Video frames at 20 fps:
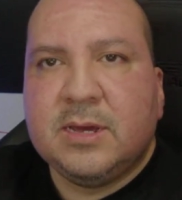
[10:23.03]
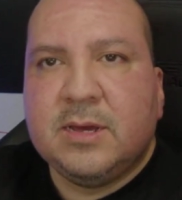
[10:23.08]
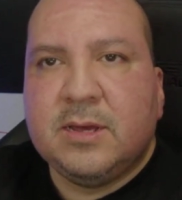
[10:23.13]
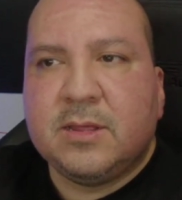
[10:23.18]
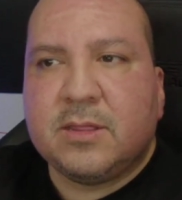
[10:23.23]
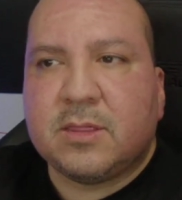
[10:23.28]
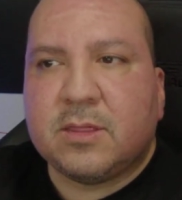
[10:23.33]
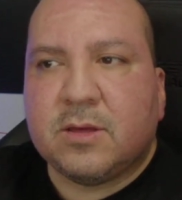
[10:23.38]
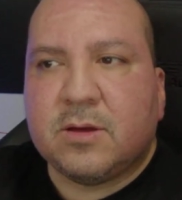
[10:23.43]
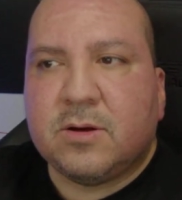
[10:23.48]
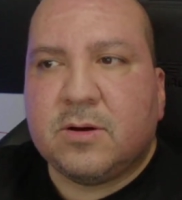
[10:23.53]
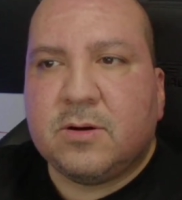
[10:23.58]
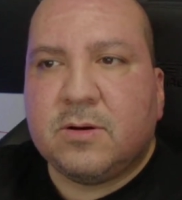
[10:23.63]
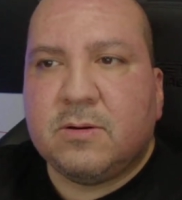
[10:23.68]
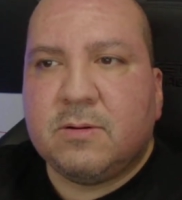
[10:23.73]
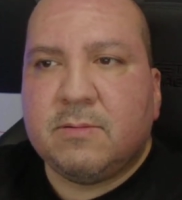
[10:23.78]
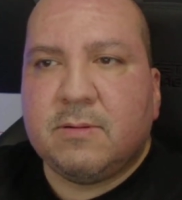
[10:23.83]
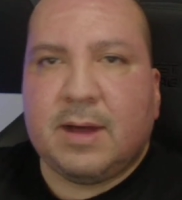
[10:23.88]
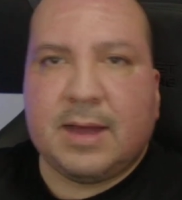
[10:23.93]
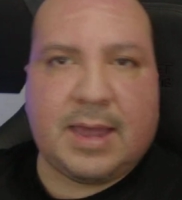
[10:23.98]

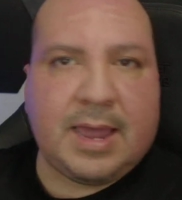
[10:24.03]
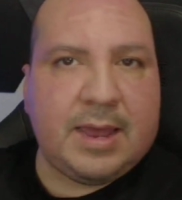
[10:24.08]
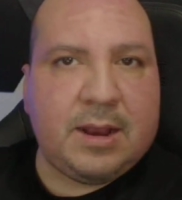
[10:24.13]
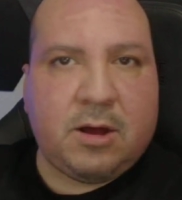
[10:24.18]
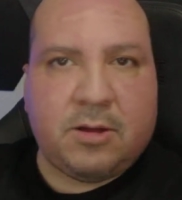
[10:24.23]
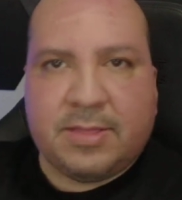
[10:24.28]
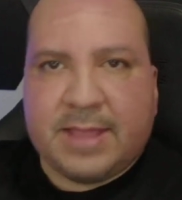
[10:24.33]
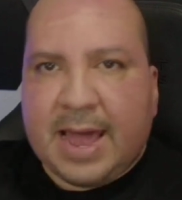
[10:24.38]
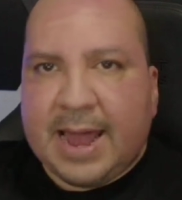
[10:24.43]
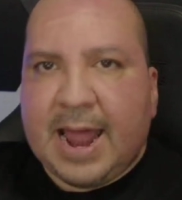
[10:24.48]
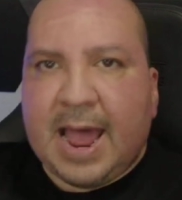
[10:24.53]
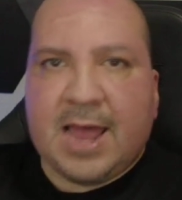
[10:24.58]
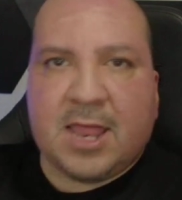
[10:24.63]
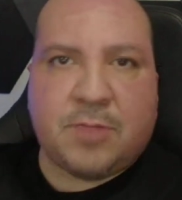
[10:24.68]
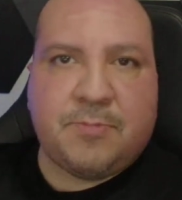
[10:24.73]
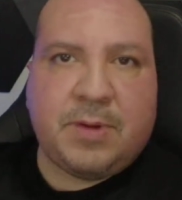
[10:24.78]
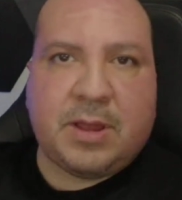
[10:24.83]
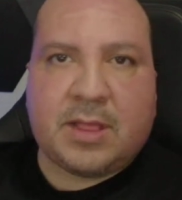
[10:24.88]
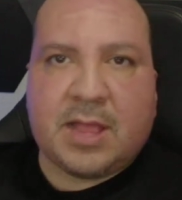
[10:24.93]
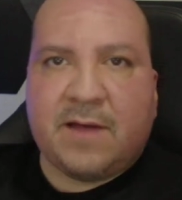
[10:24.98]
So again, on that aspect,